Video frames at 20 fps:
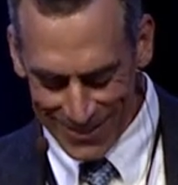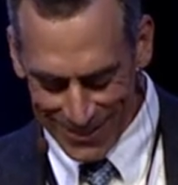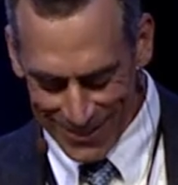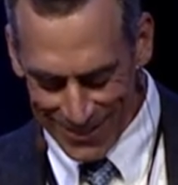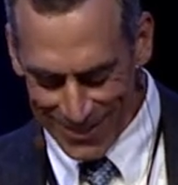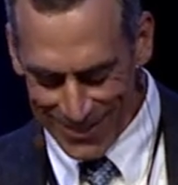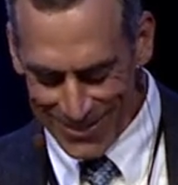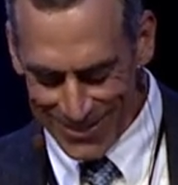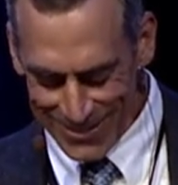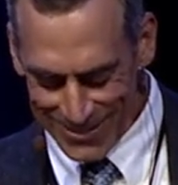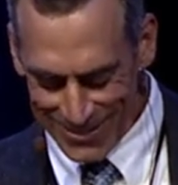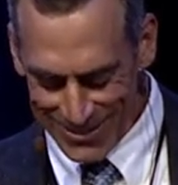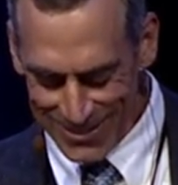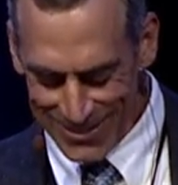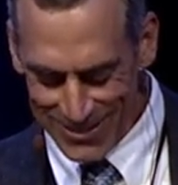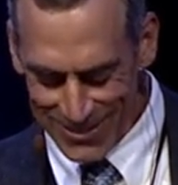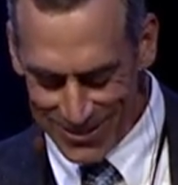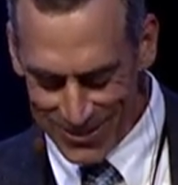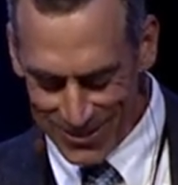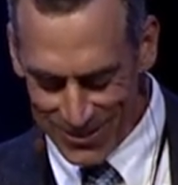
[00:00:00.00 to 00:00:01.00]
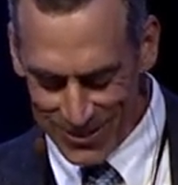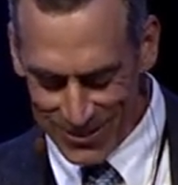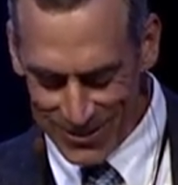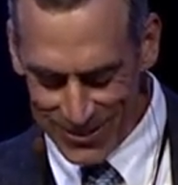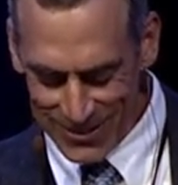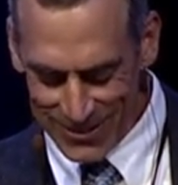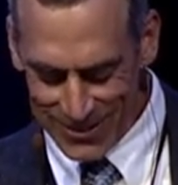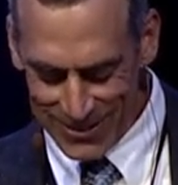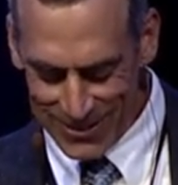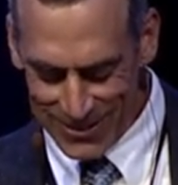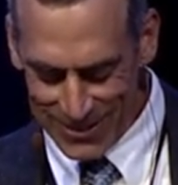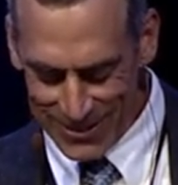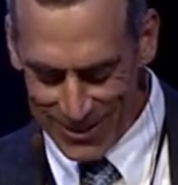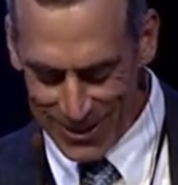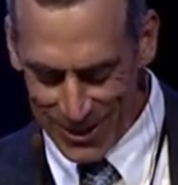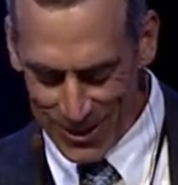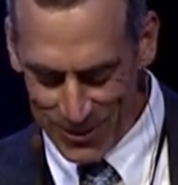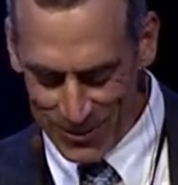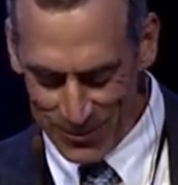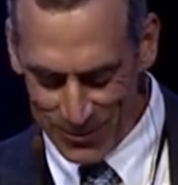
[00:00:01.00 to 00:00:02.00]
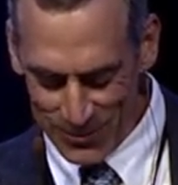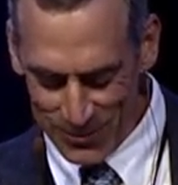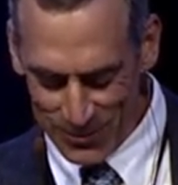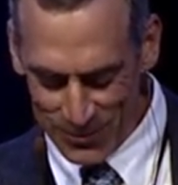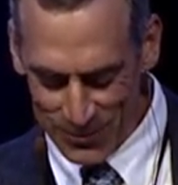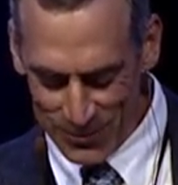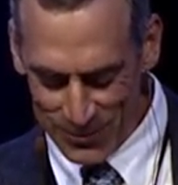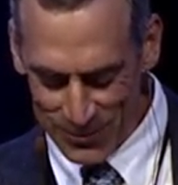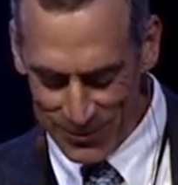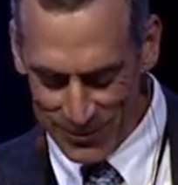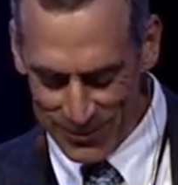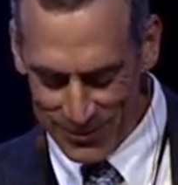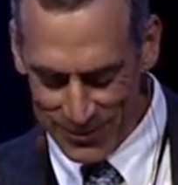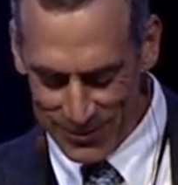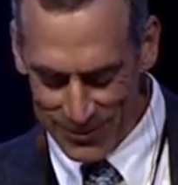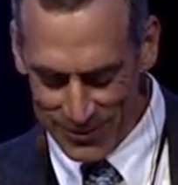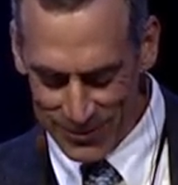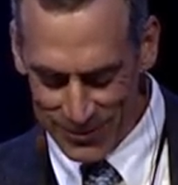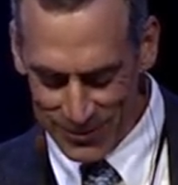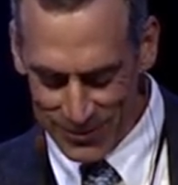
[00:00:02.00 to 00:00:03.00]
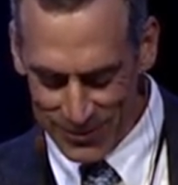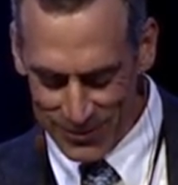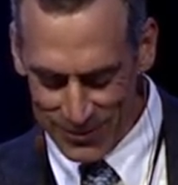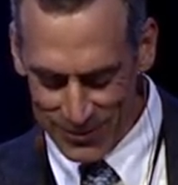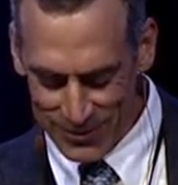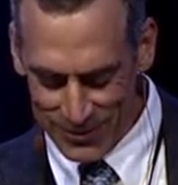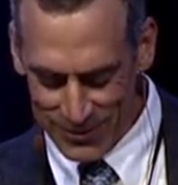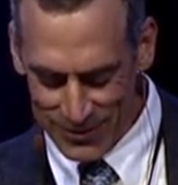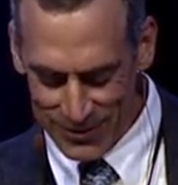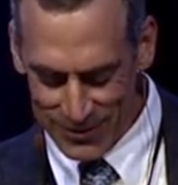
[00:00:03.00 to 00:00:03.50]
No one is speaking in this clip.